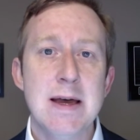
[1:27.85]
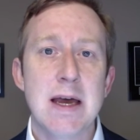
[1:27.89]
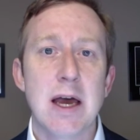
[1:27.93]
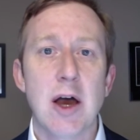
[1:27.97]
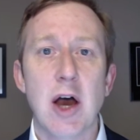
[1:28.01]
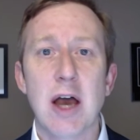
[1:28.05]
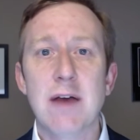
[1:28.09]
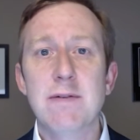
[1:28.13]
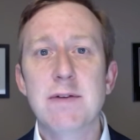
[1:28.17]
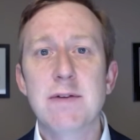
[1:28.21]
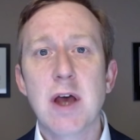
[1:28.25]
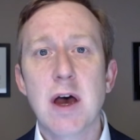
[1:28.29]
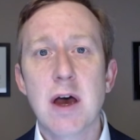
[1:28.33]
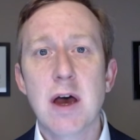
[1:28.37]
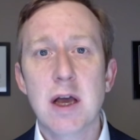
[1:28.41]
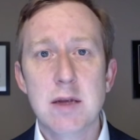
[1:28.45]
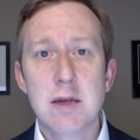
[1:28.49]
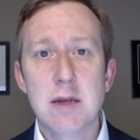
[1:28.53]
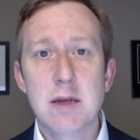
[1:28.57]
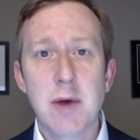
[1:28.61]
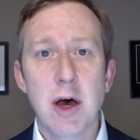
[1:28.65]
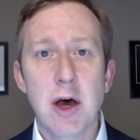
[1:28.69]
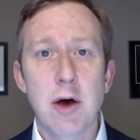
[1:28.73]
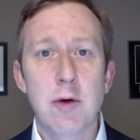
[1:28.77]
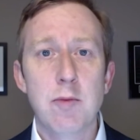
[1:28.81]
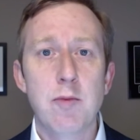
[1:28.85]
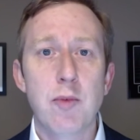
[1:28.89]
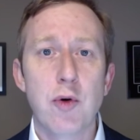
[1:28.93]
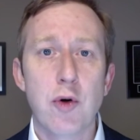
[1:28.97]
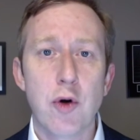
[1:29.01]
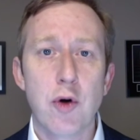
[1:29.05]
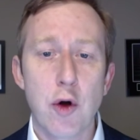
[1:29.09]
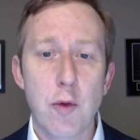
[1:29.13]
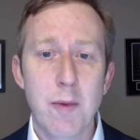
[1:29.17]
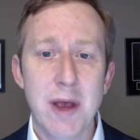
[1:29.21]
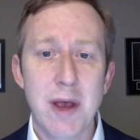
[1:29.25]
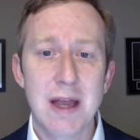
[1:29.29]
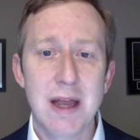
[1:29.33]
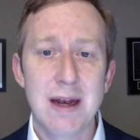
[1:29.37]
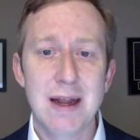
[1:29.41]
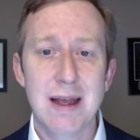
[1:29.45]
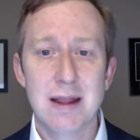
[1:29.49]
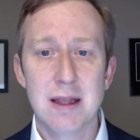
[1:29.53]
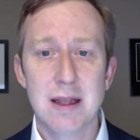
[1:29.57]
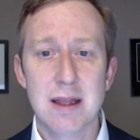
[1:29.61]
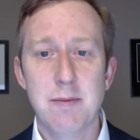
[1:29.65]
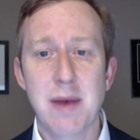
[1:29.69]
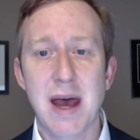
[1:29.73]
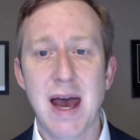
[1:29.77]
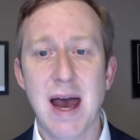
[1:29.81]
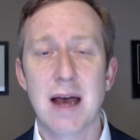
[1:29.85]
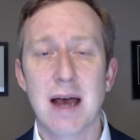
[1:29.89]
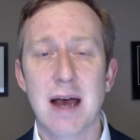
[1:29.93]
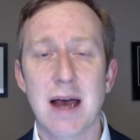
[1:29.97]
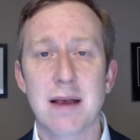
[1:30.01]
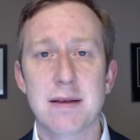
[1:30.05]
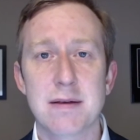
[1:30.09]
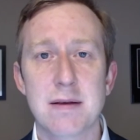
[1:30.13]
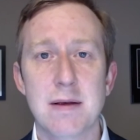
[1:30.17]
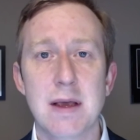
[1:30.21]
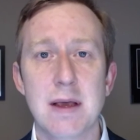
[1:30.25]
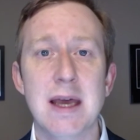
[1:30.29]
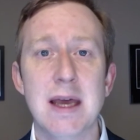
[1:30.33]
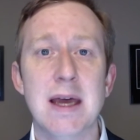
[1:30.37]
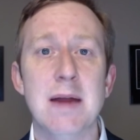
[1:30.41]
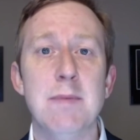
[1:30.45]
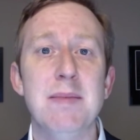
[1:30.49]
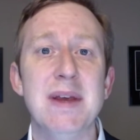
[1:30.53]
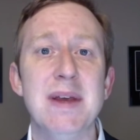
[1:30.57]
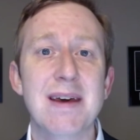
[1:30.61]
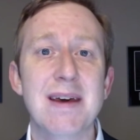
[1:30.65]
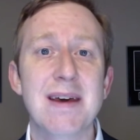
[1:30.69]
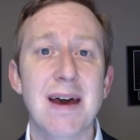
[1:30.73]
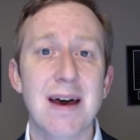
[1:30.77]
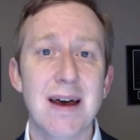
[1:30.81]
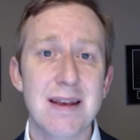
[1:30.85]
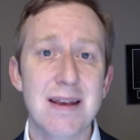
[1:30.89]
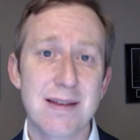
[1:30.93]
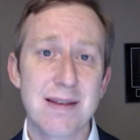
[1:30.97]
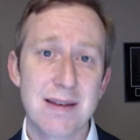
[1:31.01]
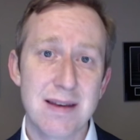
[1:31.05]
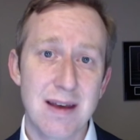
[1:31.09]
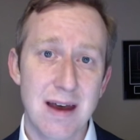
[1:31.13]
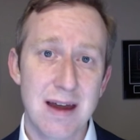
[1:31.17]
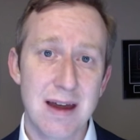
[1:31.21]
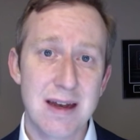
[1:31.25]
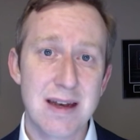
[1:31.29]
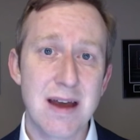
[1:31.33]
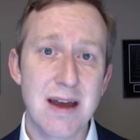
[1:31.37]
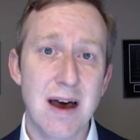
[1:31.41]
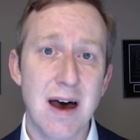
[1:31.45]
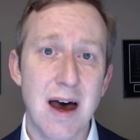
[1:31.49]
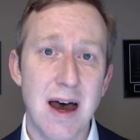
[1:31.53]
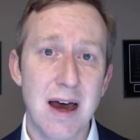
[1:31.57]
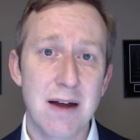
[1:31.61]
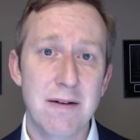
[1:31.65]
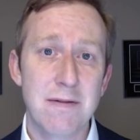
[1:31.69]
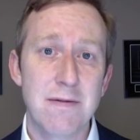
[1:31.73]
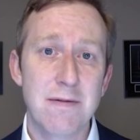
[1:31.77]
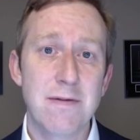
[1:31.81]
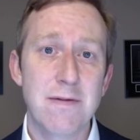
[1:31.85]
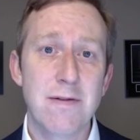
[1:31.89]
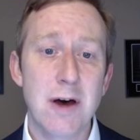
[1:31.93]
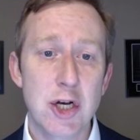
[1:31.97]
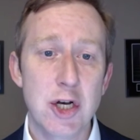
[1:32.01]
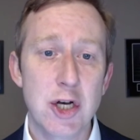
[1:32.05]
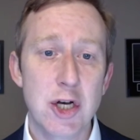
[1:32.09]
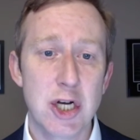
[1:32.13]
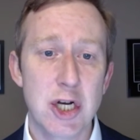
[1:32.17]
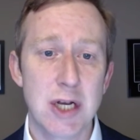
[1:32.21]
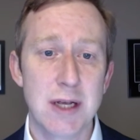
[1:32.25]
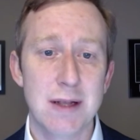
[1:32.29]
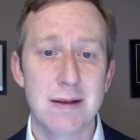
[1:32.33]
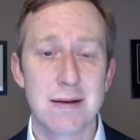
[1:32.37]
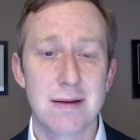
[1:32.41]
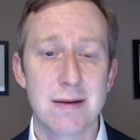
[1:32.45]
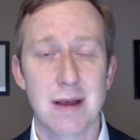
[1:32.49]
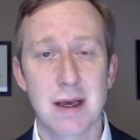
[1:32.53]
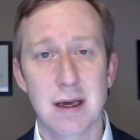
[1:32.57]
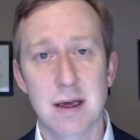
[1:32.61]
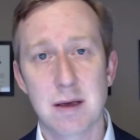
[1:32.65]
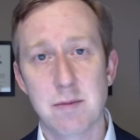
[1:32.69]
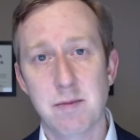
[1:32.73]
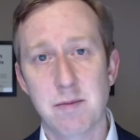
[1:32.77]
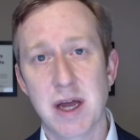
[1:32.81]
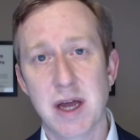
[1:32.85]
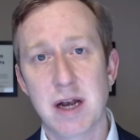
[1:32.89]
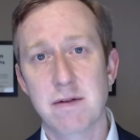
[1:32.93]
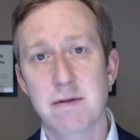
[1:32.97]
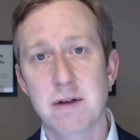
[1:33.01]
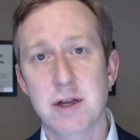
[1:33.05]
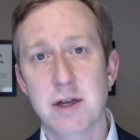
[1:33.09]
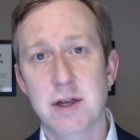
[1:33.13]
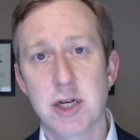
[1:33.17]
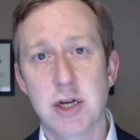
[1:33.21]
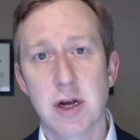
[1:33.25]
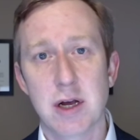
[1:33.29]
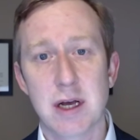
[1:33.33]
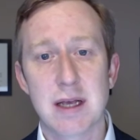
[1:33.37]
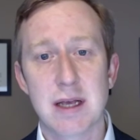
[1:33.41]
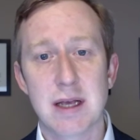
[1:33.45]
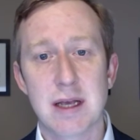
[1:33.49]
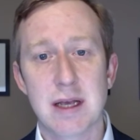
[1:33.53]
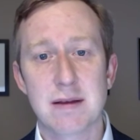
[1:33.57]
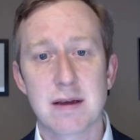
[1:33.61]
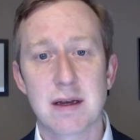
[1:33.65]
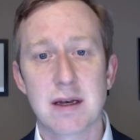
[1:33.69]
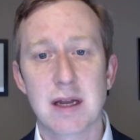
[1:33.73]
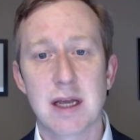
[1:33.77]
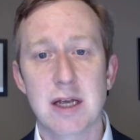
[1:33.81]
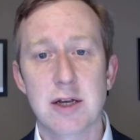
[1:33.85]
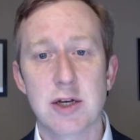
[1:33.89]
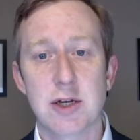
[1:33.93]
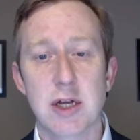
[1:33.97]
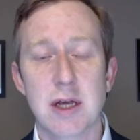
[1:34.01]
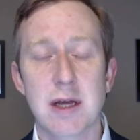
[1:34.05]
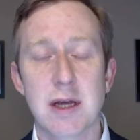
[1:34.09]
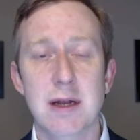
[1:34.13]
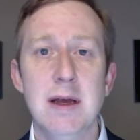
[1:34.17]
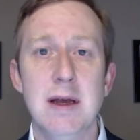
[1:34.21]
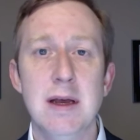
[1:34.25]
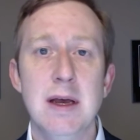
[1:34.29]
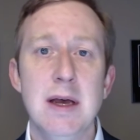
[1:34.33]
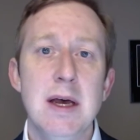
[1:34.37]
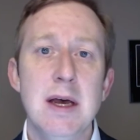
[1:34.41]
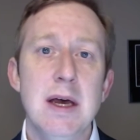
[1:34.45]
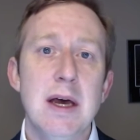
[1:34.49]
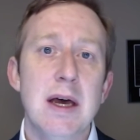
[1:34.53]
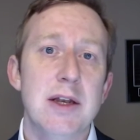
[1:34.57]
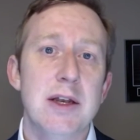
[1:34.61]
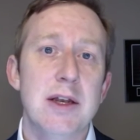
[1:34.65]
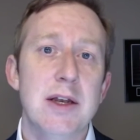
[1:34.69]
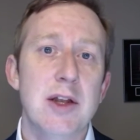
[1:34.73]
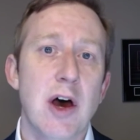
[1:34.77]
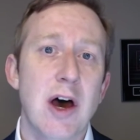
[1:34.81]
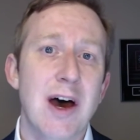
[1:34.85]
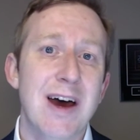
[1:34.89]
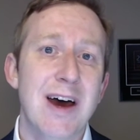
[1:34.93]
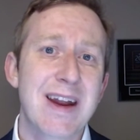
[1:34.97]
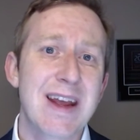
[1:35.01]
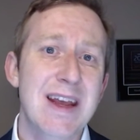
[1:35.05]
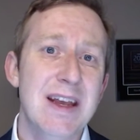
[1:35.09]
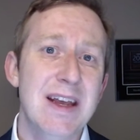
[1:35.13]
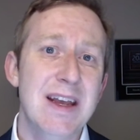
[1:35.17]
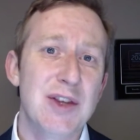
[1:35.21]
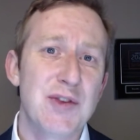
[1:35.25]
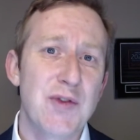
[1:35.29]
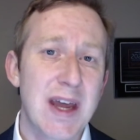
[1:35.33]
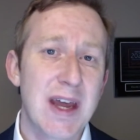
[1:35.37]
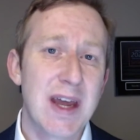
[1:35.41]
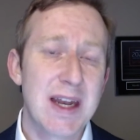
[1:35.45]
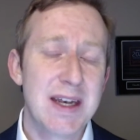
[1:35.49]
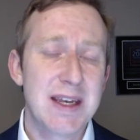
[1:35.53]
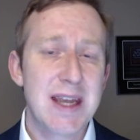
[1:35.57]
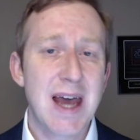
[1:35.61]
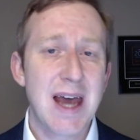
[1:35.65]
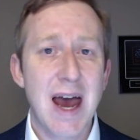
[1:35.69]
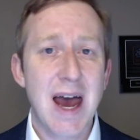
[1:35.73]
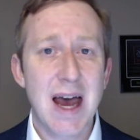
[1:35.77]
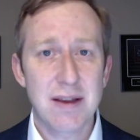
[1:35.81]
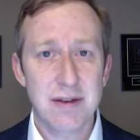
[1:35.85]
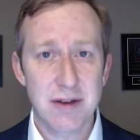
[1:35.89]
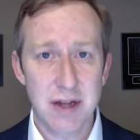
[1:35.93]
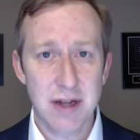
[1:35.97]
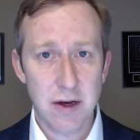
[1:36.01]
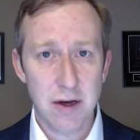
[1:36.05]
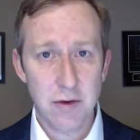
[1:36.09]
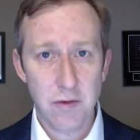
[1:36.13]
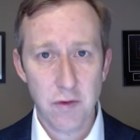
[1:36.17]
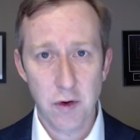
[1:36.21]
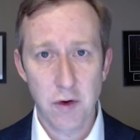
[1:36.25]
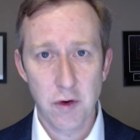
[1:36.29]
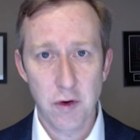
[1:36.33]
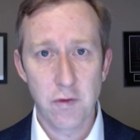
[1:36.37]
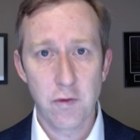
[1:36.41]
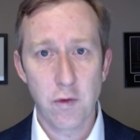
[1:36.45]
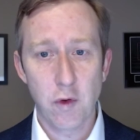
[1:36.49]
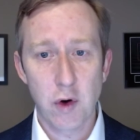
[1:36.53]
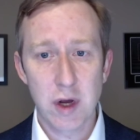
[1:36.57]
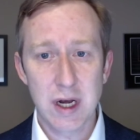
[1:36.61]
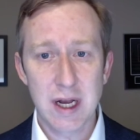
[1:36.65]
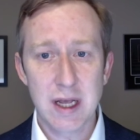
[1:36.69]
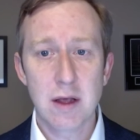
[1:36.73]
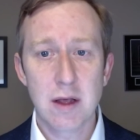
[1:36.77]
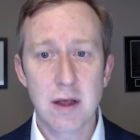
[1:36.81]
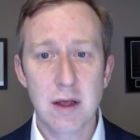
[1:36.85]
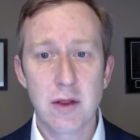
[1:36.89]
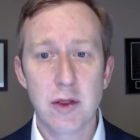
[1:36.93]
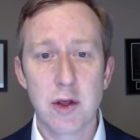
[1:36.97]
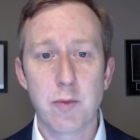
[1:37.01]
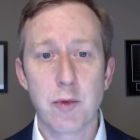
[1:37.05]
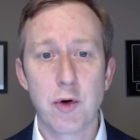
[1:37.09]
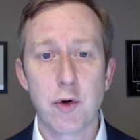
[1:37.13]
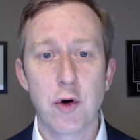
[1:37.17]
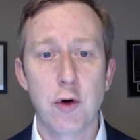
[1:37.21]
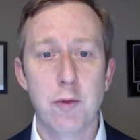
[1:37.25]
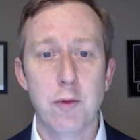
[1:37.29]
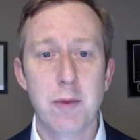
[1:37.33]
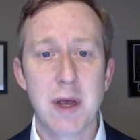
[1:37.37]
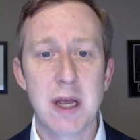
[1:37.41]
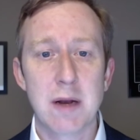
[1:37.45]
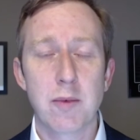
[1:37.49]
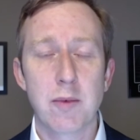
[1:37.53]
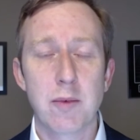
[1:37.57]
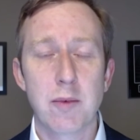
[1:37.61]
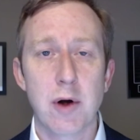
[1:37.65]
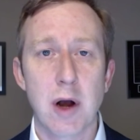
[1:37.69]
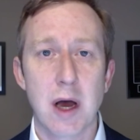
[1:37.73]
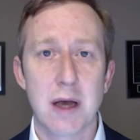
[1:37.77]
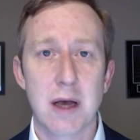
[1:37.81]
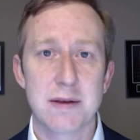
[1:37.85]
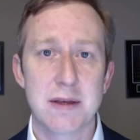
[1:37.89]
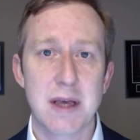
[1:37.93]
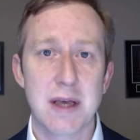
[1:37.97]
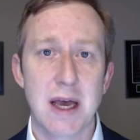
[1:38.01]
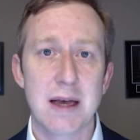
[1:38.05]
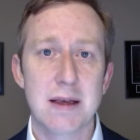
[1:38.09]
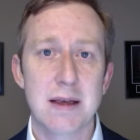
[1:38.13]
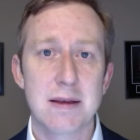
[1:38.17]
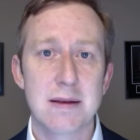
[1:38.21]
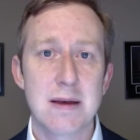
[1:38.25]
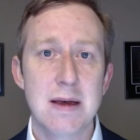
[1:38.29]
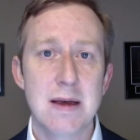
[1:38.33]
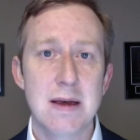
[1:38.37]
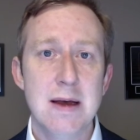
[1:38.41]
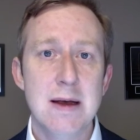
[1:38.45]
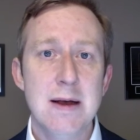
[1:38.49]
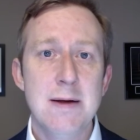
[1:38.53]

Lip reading: Now, I've talked about probate in the past, and because a TODD functions like a beneficiary designation, a TODD is fantastic for avoiding the probate process.